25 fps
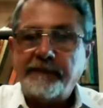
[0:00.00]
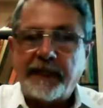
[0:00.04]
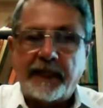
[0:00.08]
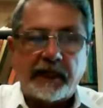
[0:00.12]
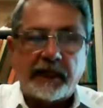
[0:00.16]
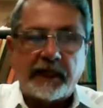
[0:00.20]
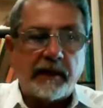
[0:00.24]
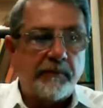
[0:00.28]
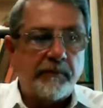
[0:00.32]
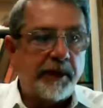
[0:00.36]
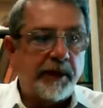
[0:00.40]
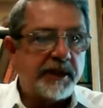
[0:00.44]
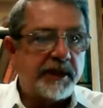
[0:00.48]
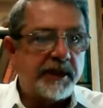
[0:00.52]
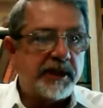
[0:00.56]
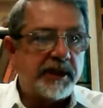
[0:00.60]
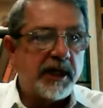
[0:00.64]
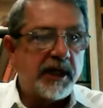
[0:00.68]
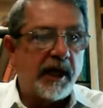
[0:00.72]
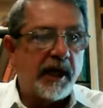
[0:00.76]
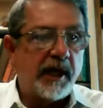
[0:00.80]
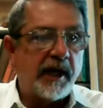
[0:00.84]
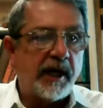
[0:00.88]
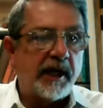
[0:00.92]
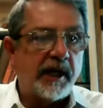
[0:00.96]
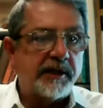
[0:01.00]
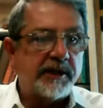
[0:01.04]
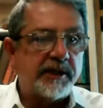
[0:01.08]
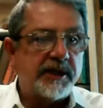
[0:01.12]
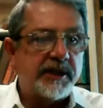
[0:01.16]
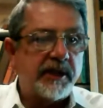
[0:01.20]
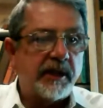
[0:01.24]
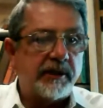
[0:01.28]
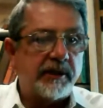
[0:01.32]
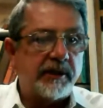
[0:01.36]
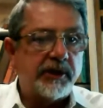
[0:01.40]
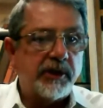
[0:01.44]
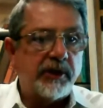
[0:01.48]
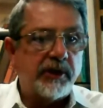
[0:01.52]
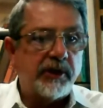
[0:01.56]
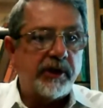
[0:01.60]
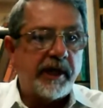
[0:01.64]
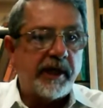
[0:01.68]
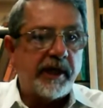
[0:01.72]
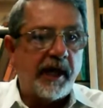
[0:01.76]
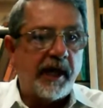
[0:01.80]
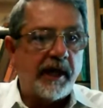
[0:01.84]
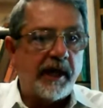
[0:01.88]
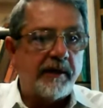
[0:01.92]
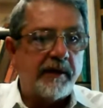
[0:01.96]
that can be
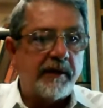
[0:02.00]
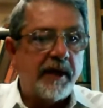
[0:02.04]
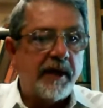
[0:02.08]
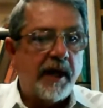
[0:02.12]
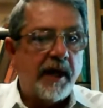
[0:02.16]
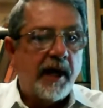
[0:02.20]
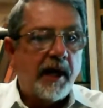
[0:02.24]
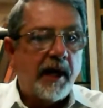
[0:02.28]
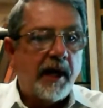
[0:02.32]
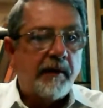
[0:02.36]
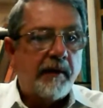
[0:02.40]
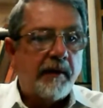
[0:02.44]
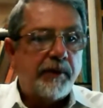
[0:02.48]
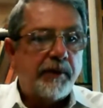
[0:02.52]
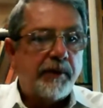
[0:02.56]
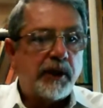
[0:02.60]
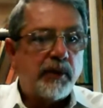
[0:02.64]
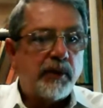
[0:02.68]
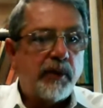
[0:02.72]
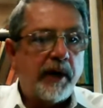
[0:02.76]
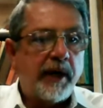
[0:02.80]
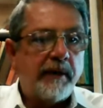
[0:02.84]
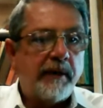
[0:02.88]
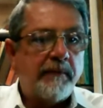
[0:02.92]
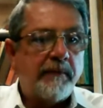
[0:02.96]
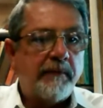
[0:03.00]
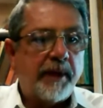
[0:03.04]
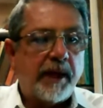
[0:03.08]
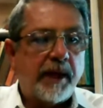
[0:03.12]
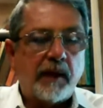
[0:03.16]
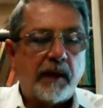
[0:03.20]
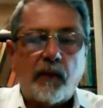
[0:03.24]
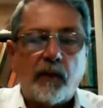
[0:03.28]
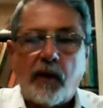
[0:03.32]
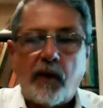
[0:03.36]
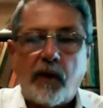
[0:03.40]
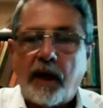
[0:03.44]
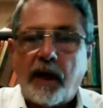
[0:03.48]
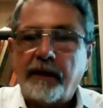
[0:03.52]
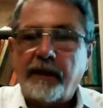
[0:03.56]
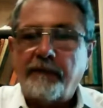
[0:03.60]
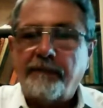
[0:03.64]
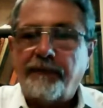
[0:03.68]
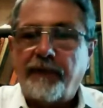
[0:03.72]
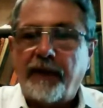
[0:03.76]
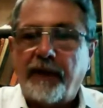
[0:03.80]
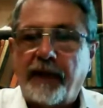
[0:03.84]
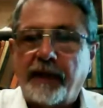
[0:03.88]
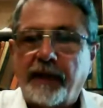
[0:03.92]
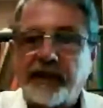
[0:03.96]
adjudicated between Benoit and the
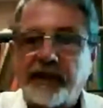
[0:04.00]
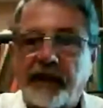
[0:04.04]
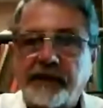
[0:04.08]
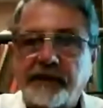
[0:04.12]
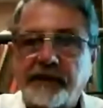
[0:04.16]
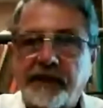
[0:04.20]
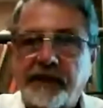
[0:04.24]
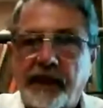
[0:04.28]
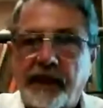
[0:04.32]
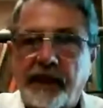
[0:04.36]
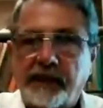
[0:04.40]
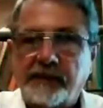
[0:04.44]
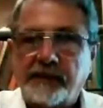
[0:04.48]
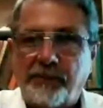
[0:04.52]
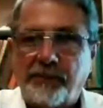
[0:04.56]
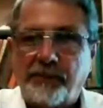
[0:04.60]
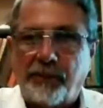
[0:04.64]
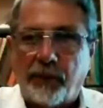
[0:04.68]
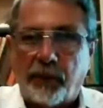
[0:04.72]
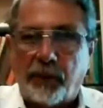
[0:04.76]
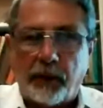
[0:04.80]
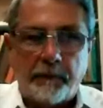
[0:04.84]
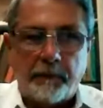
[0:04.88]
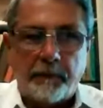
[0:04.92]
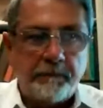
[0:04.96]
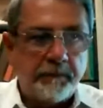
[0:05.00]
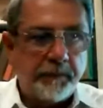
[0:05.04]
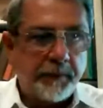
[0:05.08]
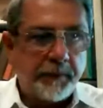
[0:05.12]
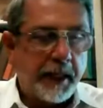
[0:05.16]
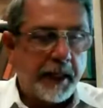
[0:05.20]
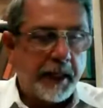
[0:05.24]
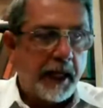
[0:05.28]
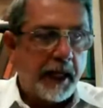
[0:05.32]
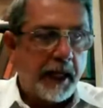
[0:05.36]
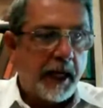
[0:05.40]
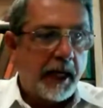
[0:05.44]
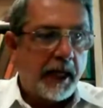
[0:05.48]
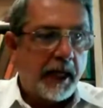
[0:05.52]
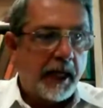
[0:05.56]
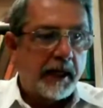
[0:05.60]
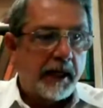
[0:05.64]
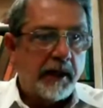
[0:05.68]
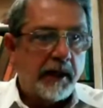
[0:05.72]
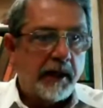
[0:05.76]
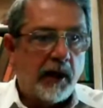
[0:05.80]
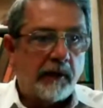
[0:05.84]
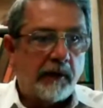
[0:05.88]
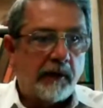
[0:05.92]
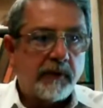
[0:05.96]
Franchise Tax Board.
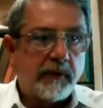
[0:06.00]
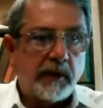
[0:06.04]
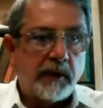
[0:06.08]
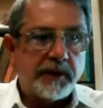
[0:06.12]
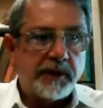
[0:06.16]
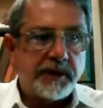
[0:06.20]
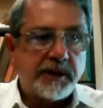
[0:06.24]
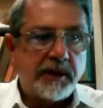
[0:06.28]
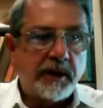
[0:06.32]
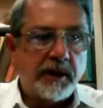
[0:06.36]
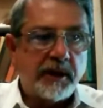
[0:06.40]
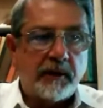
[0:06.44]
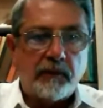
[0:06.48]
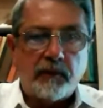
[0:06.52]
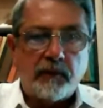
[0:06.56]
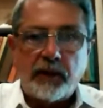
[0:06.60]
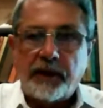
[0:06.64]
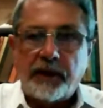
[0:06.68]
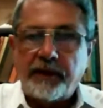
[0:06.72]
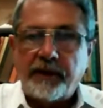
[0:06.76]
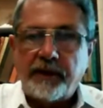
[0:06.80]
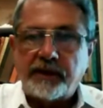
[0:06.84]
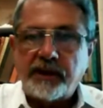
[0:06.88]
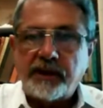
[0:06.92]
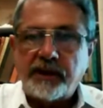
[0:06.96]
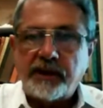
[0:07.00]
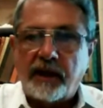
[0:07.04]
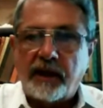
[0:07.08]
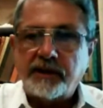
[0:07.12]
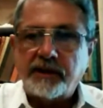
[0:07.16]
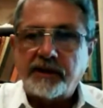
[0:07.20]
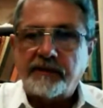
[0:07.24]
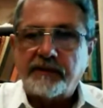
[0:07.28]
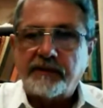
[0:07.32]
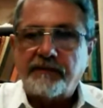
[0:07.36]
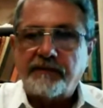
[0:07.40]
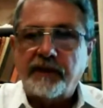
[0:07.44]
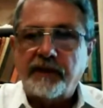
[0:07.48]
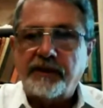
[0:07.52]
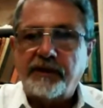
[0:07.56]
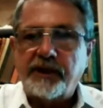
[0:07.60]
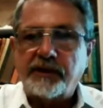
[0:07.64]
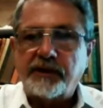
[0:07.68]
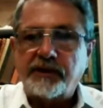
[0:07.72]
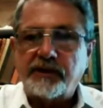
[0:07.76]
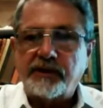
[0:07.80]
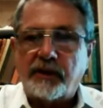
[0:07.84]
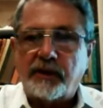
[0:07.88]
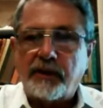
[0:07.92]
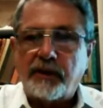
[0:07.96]
Now, of course, one of the charges for the
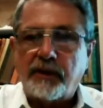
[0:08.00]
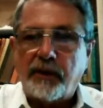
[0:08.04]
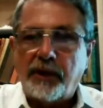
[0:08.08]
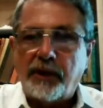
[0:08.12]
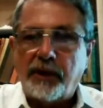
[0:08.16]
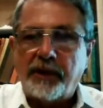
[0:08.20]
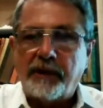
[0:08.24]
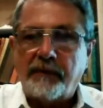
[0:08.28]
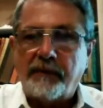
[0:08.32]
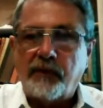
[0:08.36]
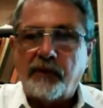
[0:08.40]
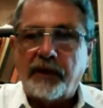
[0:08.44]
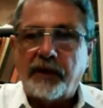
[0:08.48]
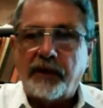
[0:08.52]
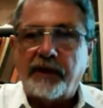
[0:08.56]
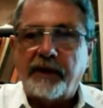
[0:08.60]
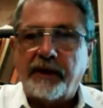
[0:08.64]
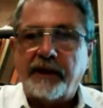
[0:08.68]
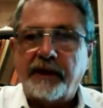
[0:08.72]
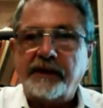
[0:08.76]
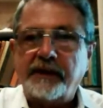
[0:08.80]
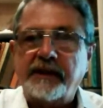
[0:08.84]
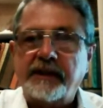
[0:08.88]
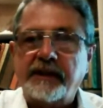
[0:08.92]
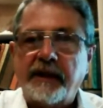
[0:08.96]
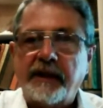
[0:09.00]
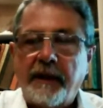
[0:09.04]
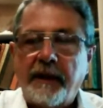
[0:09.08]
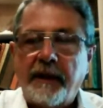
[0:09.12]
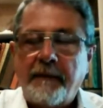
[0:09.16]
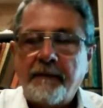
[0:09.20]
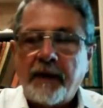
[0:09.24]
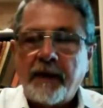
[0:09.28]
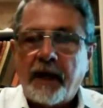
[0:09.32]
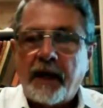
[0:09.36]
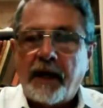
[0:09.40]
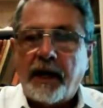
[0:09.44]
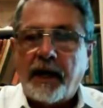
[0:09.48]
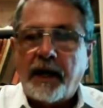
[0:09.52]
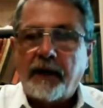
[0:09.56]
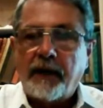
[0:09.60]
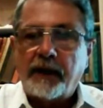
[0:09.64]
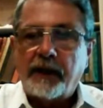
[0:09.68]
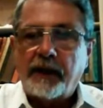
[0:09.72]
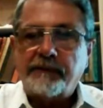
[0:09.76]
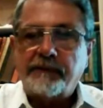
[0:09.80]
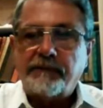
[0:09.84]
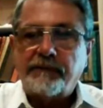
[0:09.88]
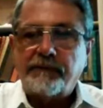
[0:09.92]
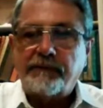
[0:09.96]
district court in one of these
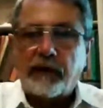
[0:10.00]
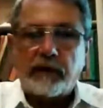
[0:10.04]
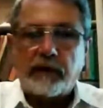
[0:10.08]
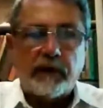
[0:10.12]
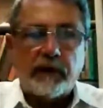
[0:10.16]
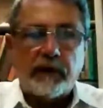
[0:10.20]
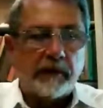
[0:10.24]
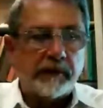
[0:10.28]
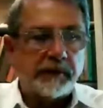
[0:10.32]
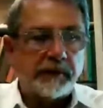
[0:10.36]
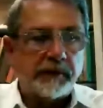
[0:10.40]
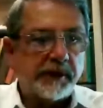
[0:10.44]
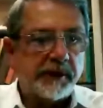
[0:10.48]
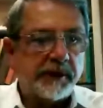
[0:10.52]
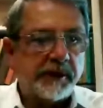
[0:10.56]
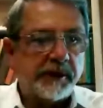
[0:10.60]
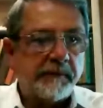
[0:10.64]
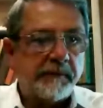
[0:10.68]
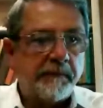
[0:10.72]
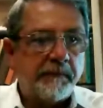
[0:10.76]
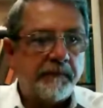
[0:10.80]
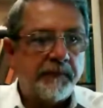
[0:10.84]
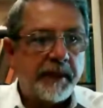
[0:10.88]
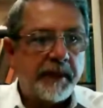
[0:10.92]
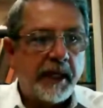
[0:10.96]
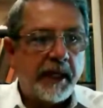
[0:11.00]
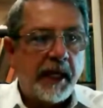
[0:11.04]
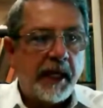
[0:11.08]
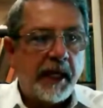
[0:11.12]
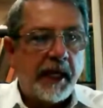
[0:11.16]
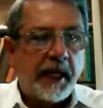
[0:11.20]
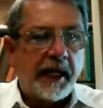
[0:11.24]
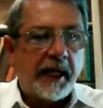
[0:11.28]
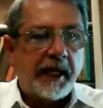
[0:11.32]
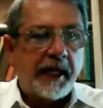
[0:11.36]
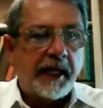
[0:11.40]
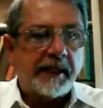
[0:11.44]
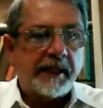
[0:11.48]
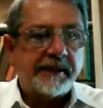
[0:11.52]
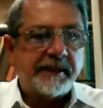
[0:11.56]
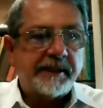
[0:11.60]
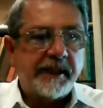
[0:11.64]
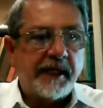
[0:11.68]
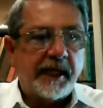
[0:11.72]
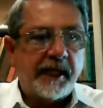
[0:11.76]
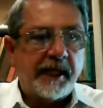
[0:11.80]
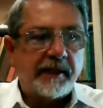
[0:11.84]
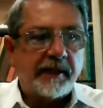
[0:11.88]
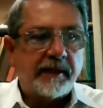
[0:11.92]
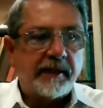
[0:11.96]
IRS foreclosures is
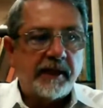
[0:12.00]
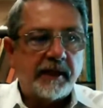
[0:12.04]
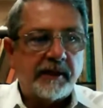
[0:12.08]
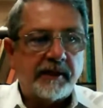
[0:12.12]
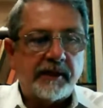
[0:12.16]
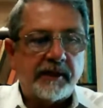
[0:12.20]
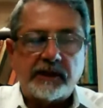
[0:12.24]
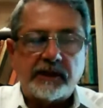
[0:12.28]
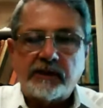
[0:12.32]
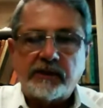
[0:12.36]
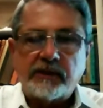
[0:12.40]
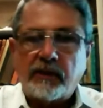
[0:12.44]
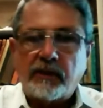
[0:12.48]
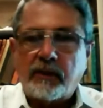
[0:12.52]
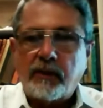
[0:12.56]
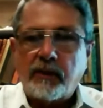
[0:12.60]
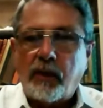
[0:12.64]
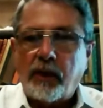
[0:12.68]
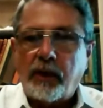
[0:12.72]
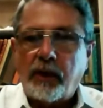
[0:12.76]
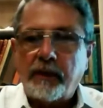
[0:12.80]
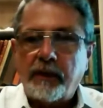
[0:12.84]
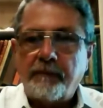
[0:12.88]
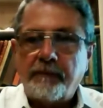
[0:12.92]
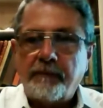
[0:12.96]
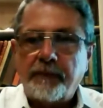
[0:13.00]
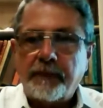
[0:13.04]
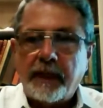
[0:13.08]
that the district court